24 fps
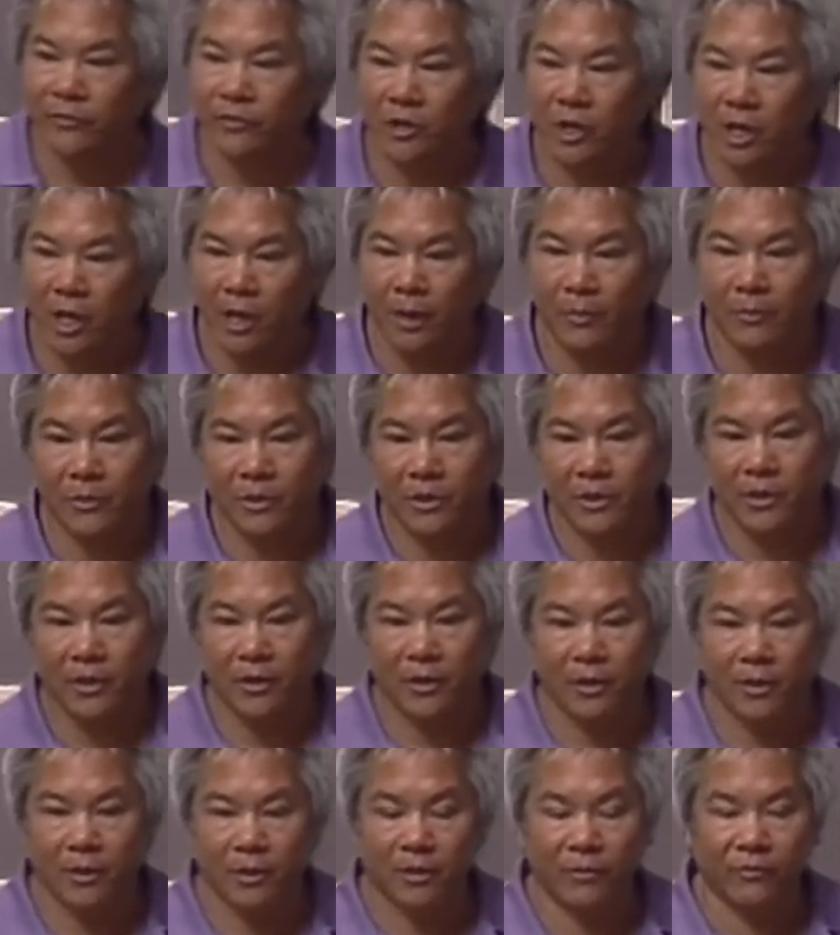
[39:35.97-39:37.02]
Jobs
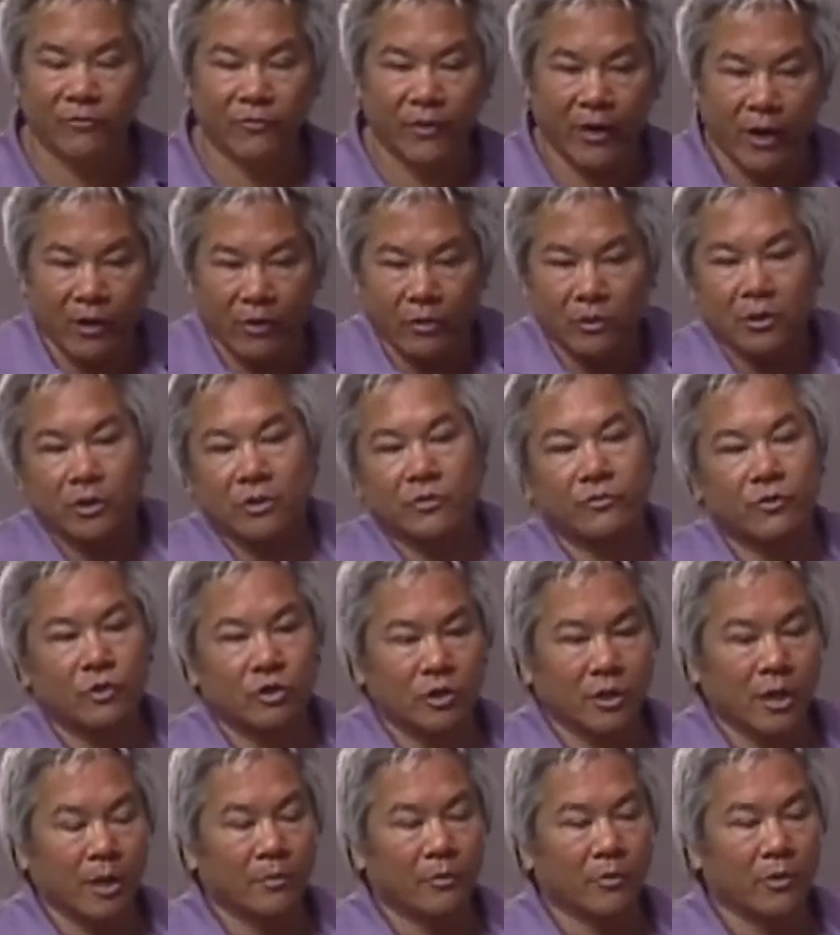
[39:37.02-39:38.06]
failed his first time